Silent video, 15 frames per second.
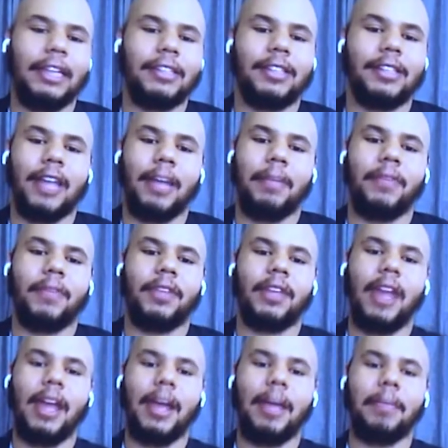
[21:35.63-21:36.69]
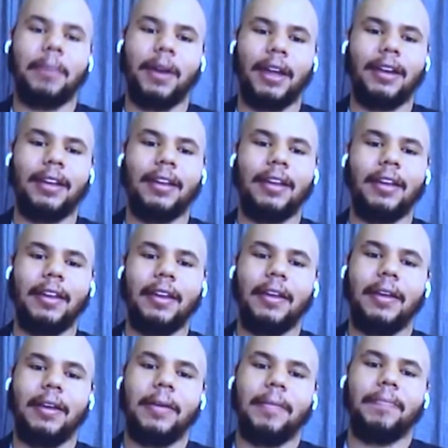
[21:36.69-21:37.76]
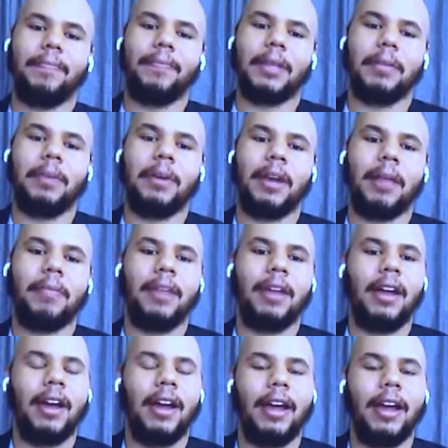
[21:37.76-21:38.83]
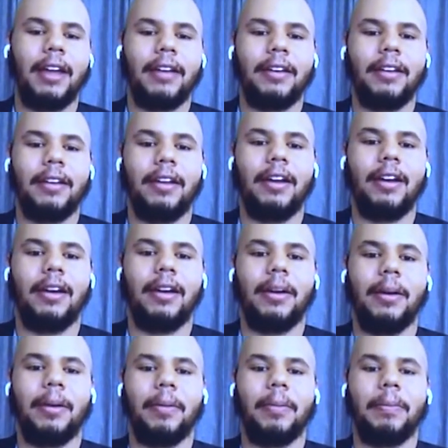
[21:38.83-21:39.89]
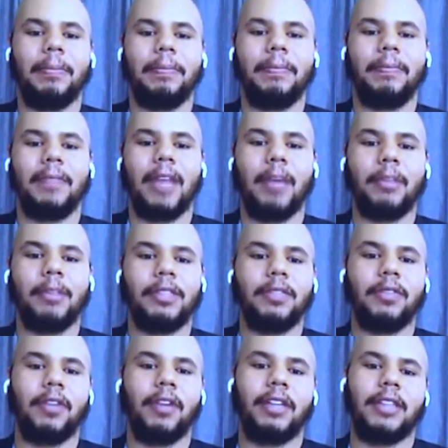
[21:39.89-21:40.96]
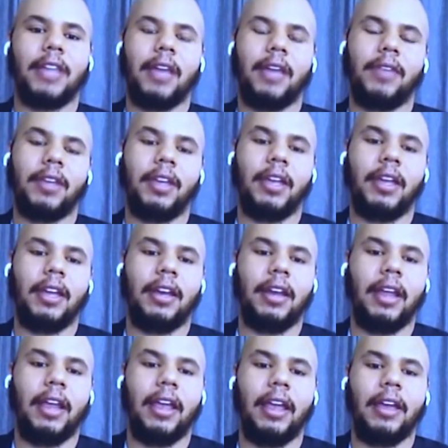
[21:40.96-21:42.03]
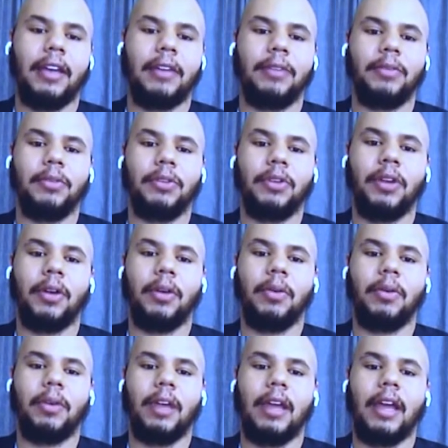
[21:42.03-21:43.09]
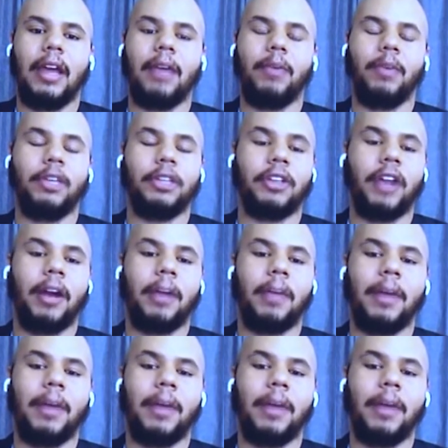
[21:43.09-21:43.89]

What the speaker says: it's the name of the game, but I'm not. I'm a civil rights advocate, and we try our